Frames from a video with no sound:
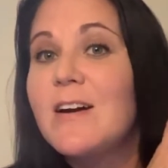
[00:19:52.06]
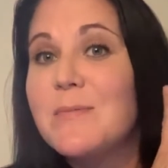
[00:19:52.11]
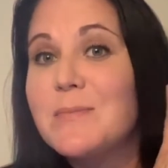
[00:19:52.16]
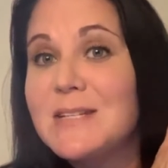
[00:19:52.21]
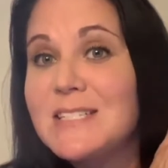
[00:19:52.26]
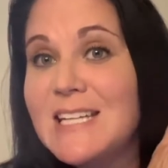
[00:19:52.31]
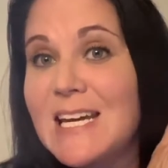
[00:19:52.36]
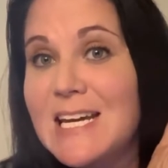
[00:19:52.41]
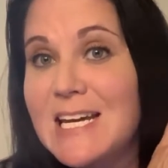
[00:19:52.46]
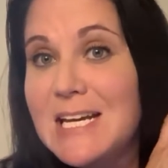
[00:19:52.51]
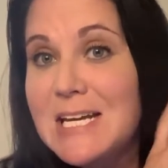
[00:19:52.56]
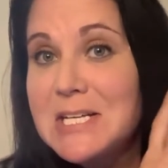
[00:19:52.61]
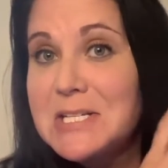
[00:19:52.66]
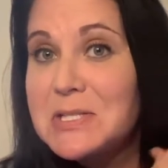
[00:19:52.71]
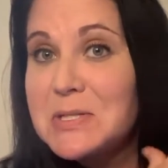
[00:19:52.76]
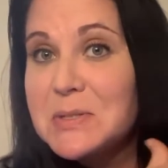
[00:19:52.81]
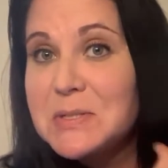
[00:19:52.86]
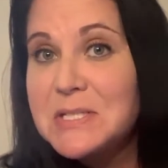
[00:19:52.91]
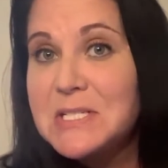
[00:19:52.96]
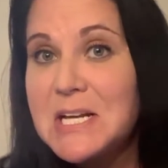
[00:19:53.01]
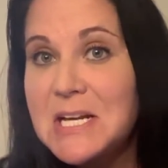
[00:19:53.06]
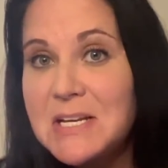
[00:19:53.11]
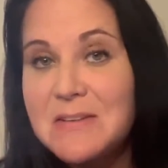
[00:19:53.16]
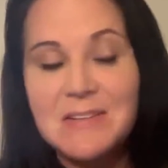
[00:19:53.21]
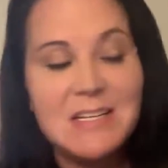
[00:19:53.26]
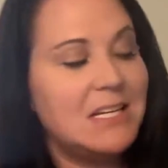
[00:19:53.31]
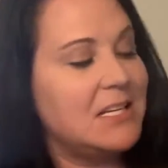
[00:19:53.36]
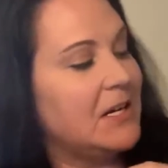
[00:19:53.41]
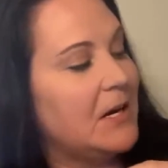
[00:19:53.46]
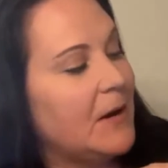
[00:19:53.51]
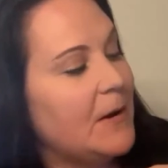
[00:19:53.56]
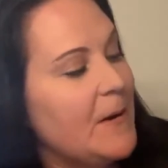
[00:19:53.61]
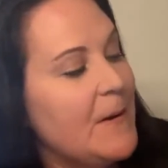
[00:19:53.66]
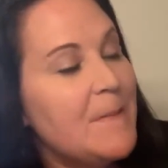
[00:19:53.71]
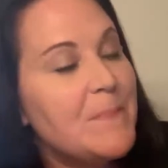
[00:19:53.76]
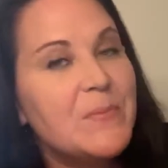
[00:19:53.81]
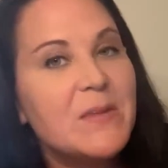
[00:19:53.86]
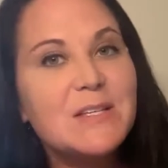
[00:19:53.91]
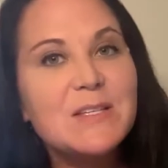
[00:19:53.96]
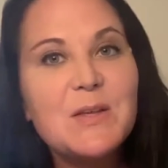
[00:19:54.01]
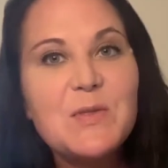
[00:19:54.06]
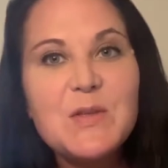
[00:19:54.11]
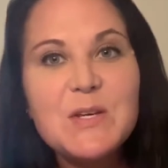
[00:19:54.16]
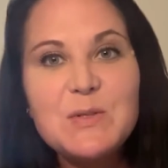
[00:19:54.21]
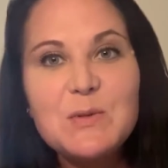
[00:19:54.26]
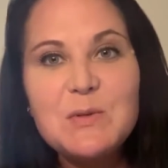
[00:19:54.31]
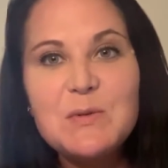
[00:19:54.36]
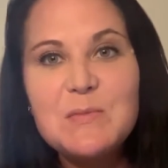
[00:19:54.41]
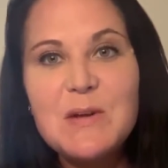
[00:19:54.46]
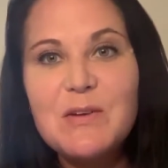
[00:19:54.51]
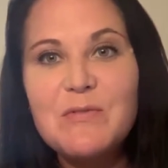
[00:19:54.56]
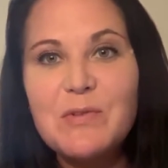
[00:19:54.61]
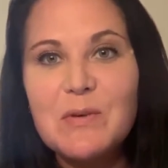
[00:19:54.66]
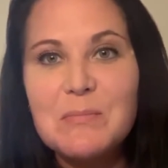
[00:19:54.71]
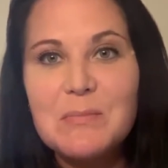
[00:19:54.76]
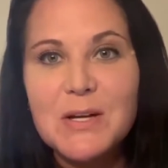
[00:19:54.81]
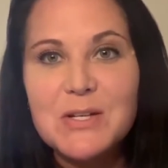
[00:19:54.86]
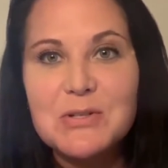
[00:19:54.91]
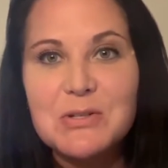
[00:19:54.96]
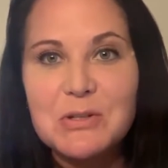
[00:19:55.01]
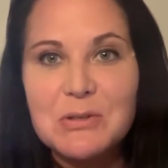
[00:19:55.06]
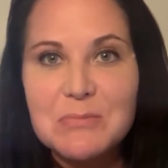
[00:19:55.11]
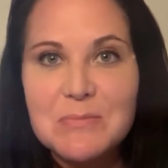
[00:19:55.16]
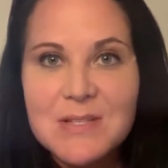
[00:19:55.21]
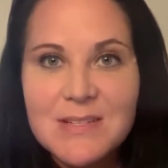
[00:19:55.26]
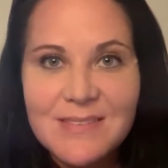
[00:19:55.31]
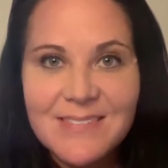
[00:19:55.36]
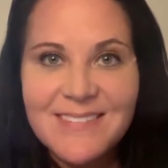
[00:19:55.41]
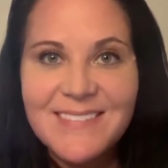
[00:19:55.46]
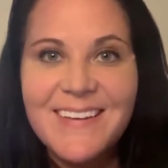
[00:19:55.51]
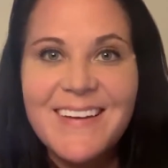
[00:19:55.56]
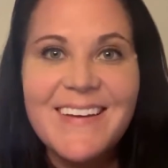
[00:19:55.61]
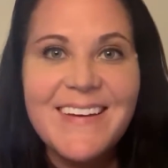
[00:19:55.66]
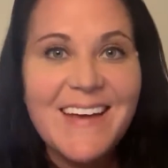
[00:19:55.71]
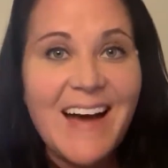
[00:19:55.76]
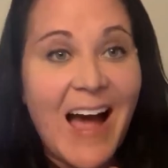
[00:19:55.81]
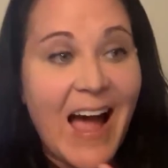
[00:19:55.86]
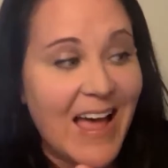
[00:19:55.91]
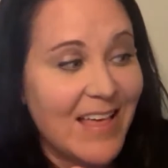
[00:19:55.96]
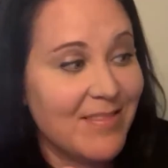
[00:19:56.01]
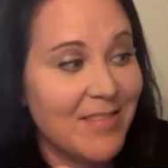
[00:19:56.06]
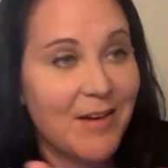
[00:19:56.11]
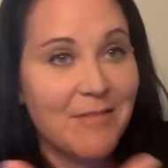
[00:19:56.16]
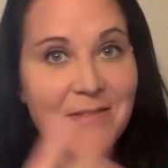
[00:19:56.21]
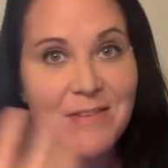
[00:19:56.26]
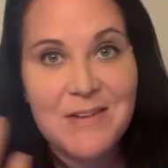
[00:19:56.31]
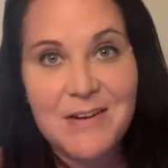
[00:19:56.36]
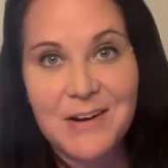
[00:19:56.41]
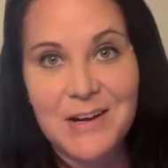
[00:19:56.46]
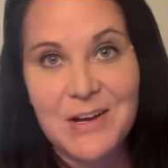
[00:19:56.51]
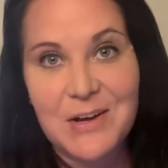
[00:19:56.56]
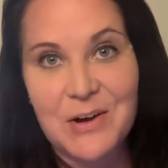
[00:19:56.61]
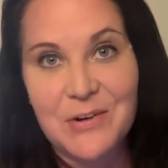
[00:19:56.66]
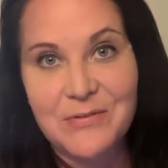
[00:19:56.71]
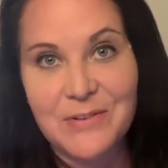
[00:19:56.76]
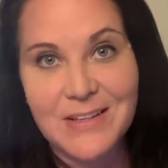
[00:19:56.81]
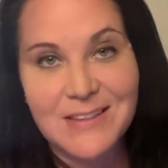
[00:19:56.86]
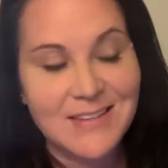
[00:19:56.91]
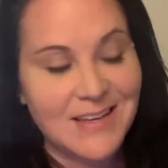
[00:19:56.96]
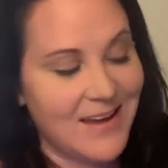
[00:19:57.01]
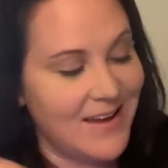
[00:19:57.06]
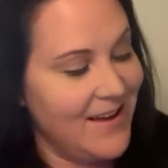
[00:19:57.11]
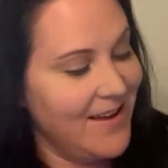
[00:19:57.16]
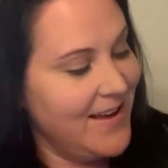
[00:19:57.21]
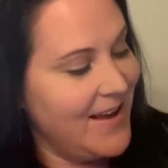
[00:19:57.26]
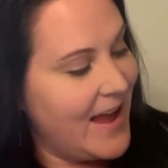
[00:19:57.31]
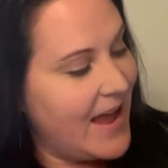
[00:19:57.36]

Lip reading: been taking it, so it's not even in here, is that this was made from mushrooms. Like, I love that they're eco-friendly.